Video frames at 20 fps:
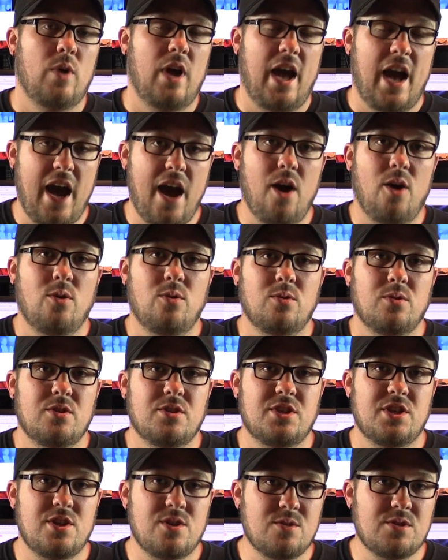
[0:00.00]
how
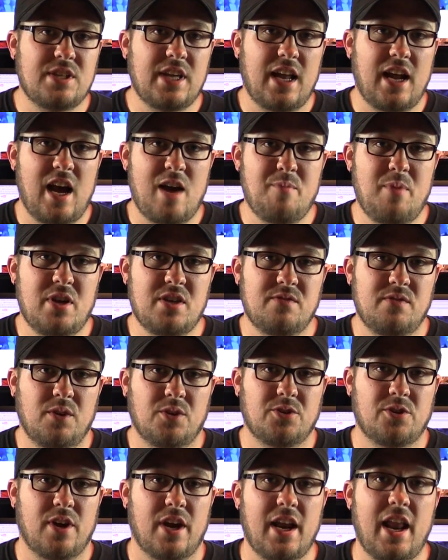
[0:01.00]
to use that high pass
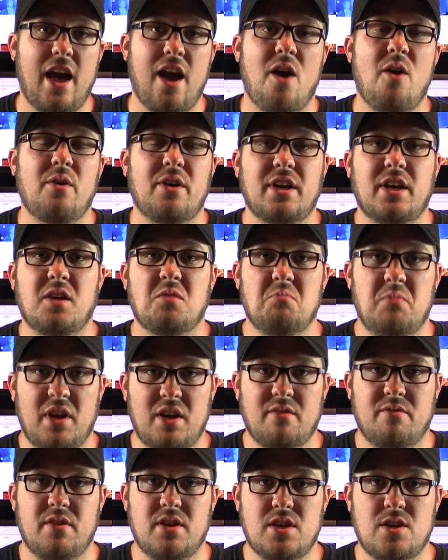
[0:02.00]
filter and how it can
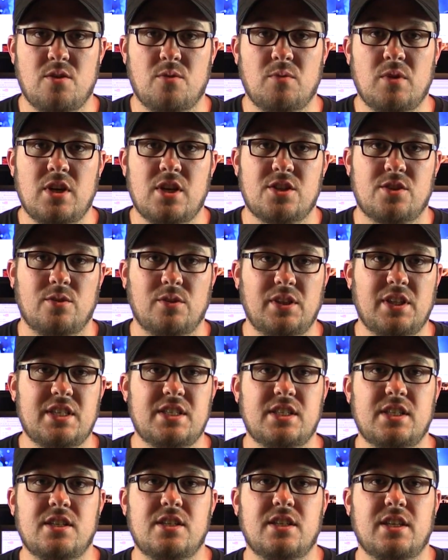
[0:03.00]
benefit you. So
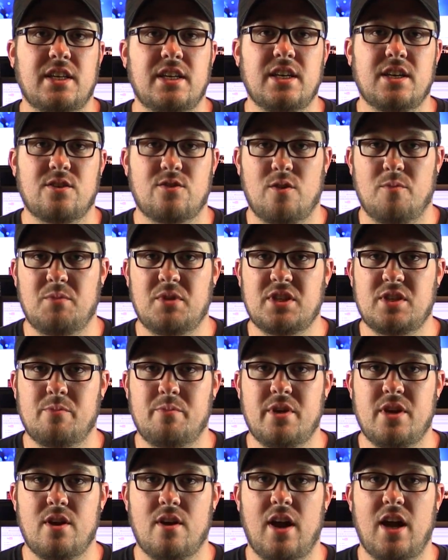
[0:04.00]
listen to the kick drum
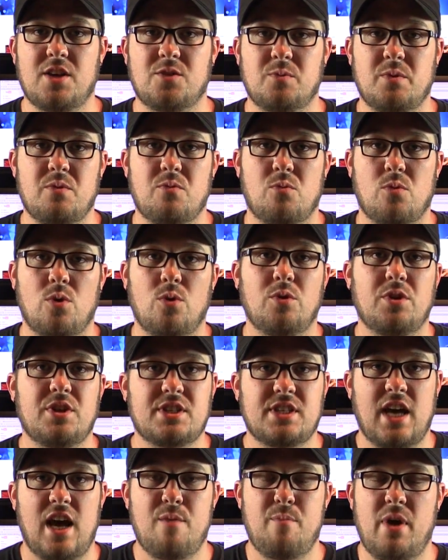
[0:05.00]
disappear as we roll
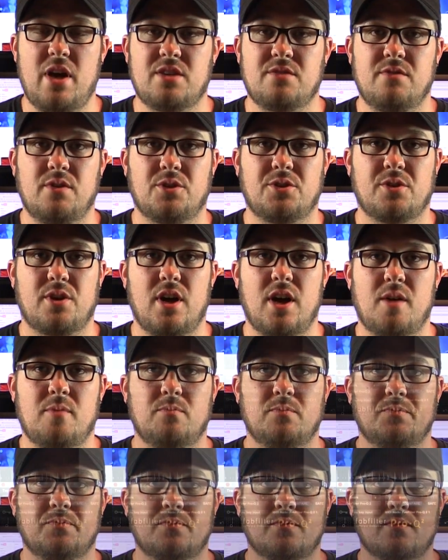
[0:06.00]
this high pass filter up.